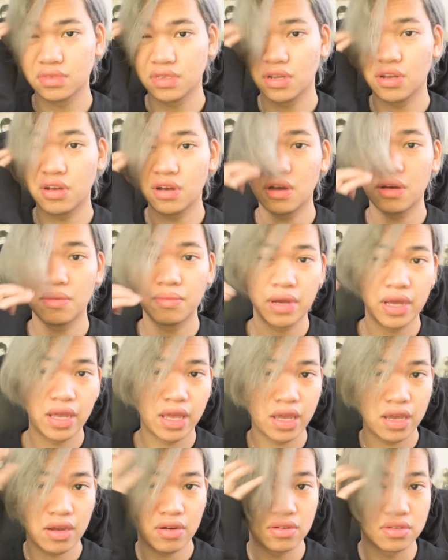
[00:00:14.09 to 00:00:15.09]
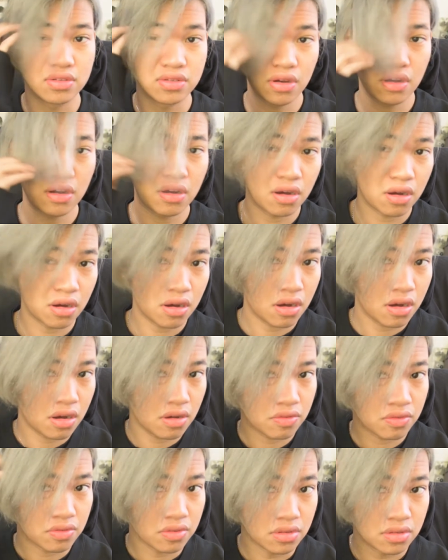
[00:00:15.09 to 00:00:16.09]
God, my hair is
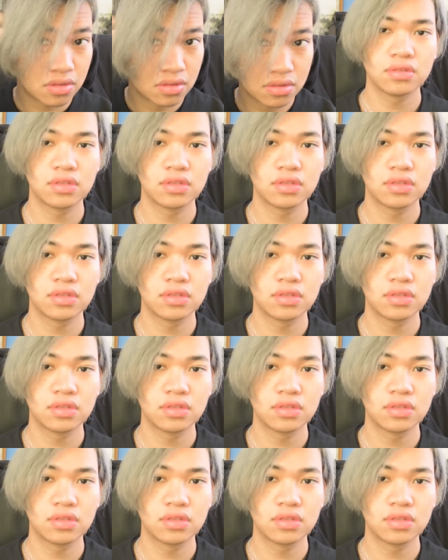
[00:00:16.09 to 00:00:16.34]
awful.